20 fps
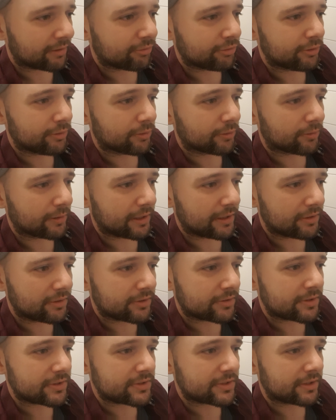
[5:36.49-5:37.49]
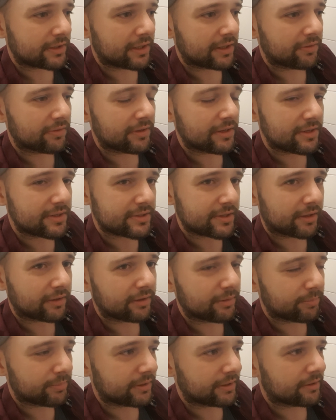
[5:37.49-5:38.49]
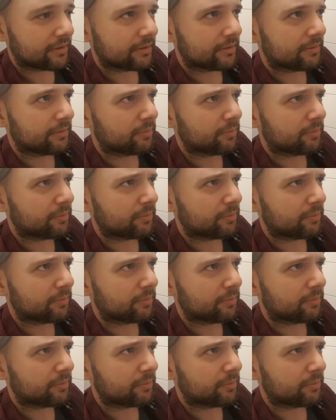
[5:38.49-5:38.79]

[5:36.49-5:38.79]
If you're interested in these a little bit